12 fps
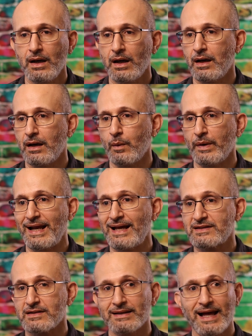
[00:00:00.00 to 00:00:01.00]
When
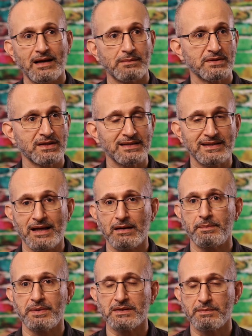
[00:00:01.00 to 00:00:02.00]
Ansel Adams set
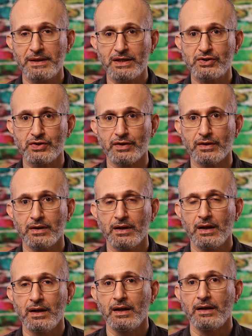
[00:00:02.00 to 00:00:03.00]
up his picture,
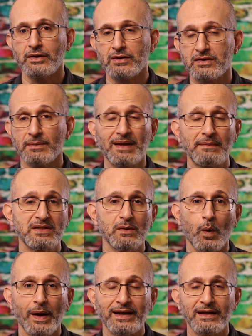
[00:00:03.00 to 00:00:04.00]
sometimes he
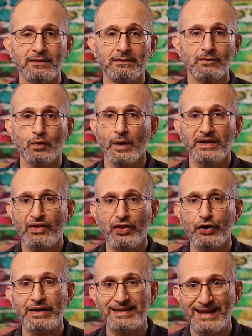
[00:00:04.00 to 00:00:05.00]
waited 20,
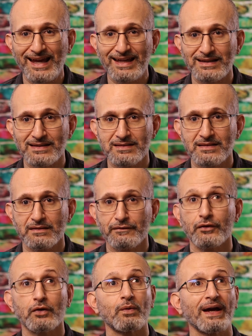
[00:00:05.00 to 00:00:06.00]
30 days
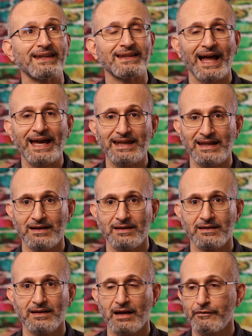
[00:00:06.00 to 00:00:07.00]
for the right lighting
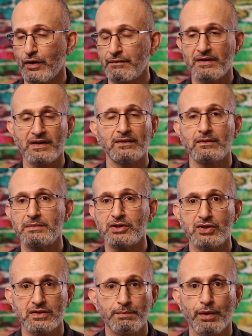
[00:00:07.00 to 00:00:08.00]
and for everything to be
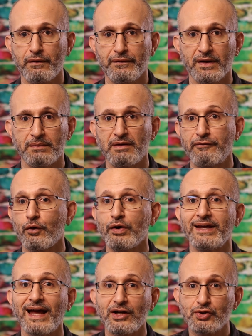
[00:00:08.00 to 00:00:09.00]
just perfect before
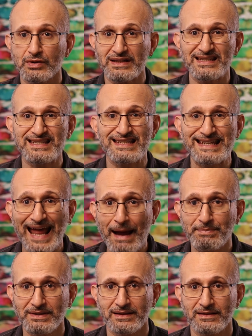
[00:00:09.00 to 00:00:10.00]
he actually
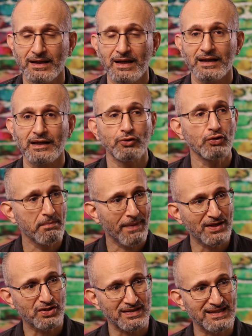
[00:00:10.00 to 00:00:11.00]
snapped it. Can you
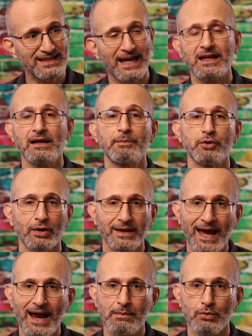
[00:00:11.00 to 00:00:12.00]
imagine setting up your
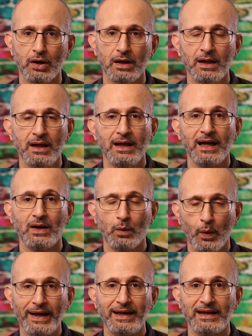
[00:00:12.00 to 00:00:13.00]
camera and
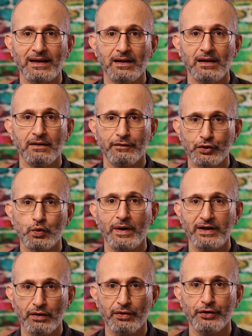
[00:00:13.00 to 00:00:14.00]
waiting for
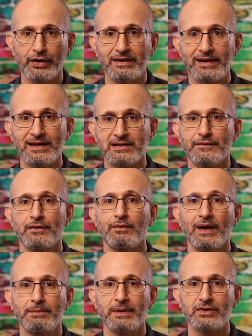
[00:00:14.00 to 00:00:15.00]
20 or 30 days for the
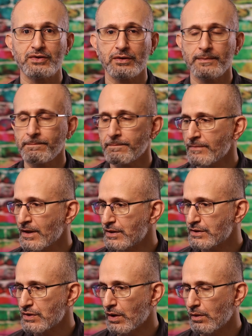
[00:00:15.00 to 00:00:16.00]
right picture?
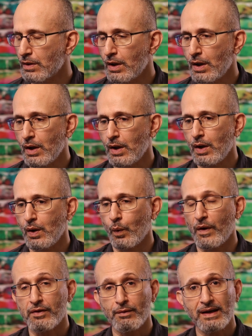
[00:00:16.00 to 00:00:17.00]
So
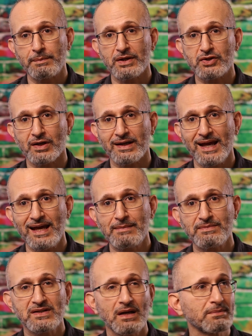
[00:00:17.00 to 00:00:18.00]
when the right picture
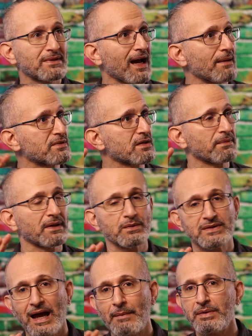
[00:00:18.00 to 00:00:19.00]
came, sometimes something
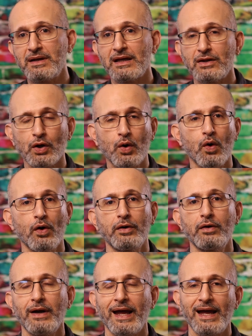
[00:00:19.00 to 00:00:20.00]
was happening in the
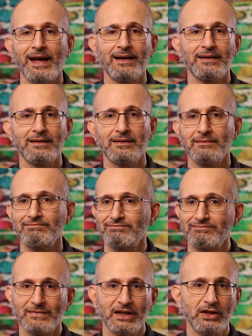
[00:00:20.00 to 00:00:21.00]
corner and
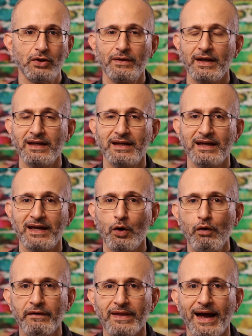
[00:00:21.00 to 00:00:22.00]
he knew that he could get
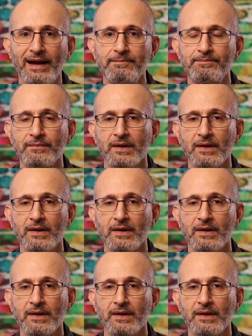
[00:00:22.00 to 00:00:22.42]
over that.